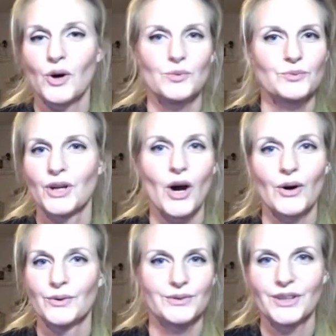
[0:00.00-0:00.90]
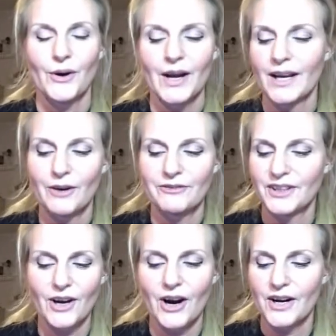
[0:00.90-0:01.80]
No, I love
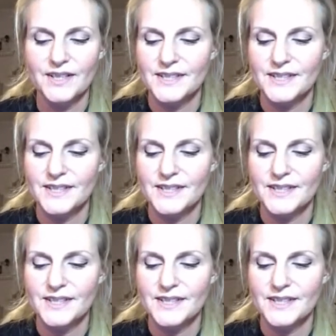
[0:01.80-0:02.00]
the cards